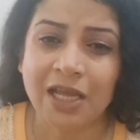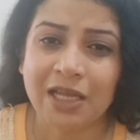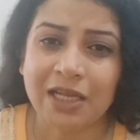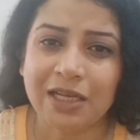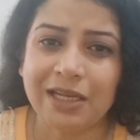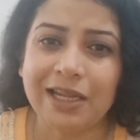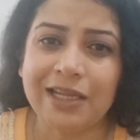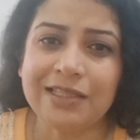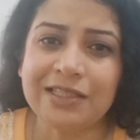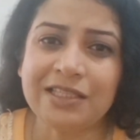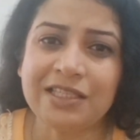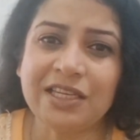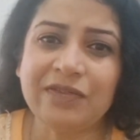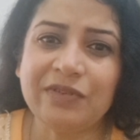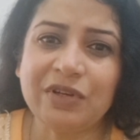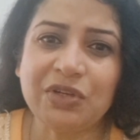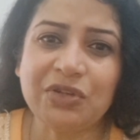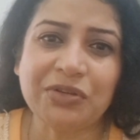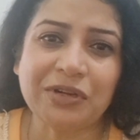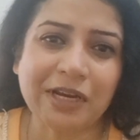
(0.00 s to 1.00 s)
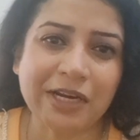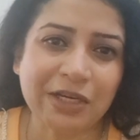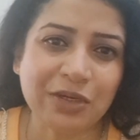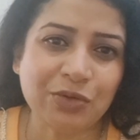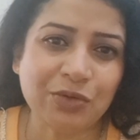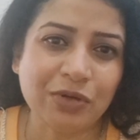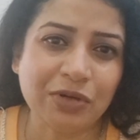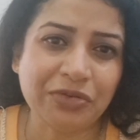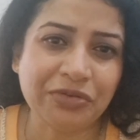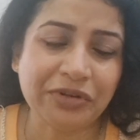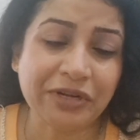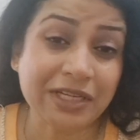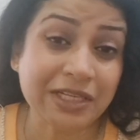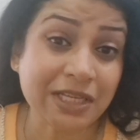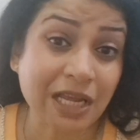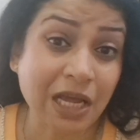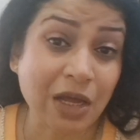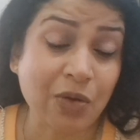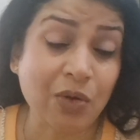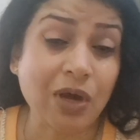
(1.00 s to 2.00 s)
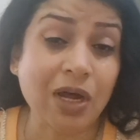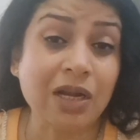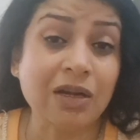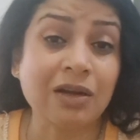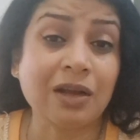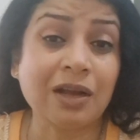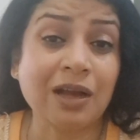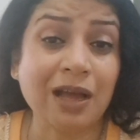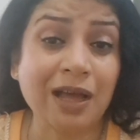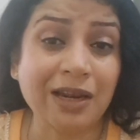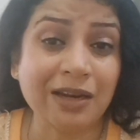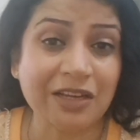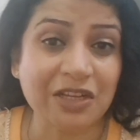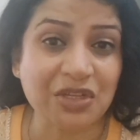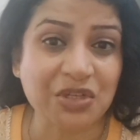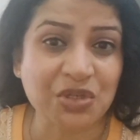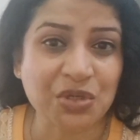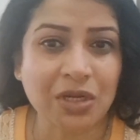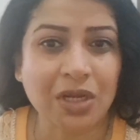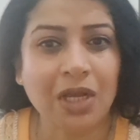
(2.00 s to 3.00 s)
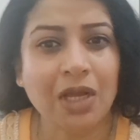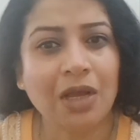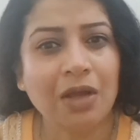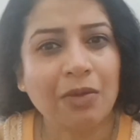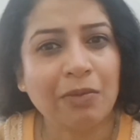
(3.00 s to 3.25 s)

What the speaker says: Let's even try to address how our courage